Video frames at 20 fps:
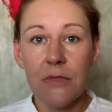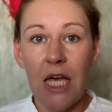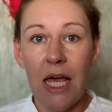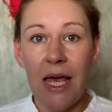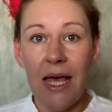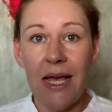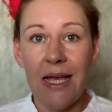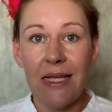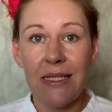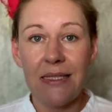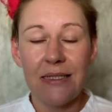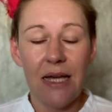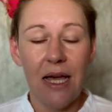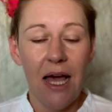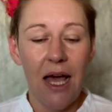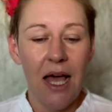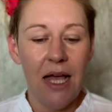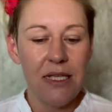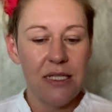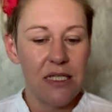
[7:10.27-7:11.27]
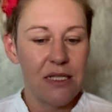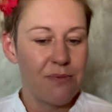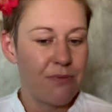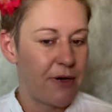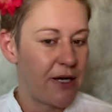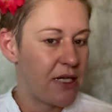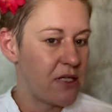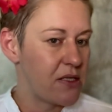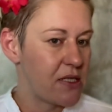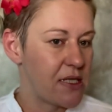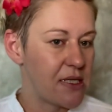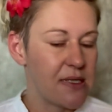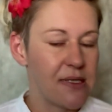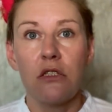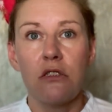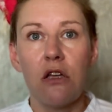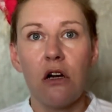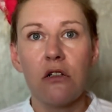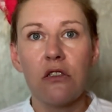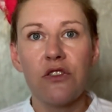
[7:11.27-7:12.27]
And antibiotics,
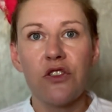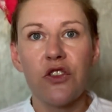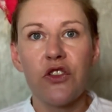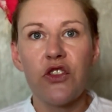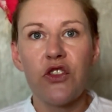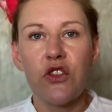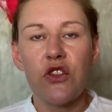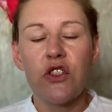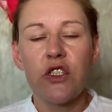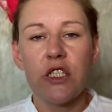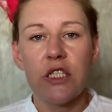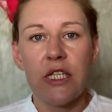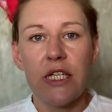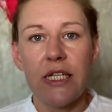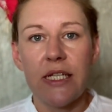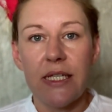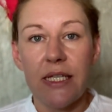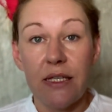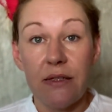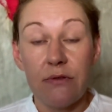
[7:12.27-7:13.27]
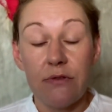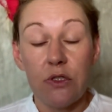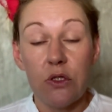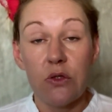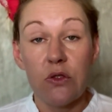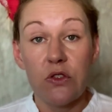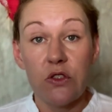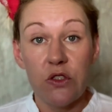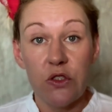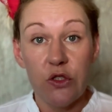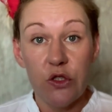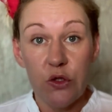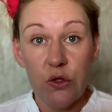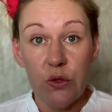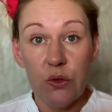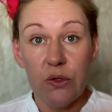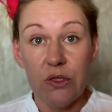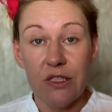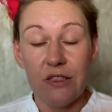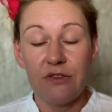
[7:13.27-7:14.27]
doctors usually give you
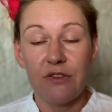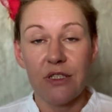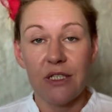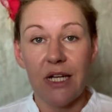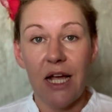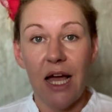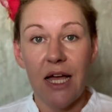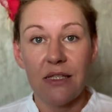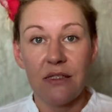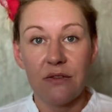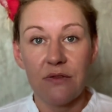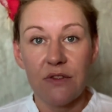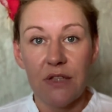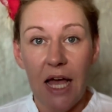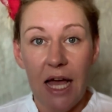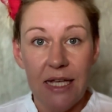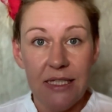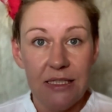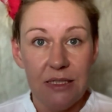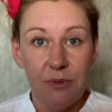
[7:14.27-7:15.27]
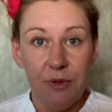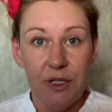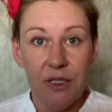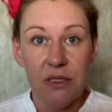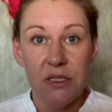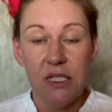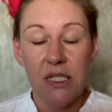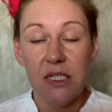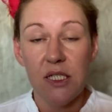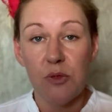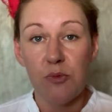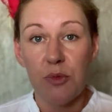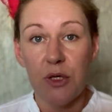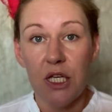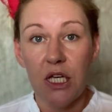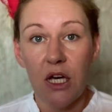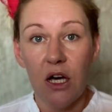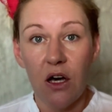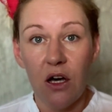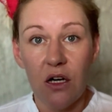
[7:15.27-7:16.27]
2 different kinds of antibiotics,
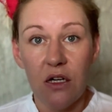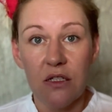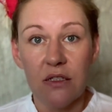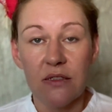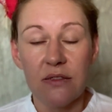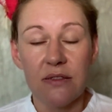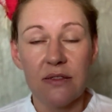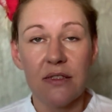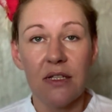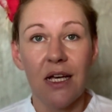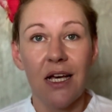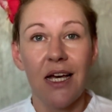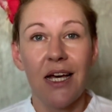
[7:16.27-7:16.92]
because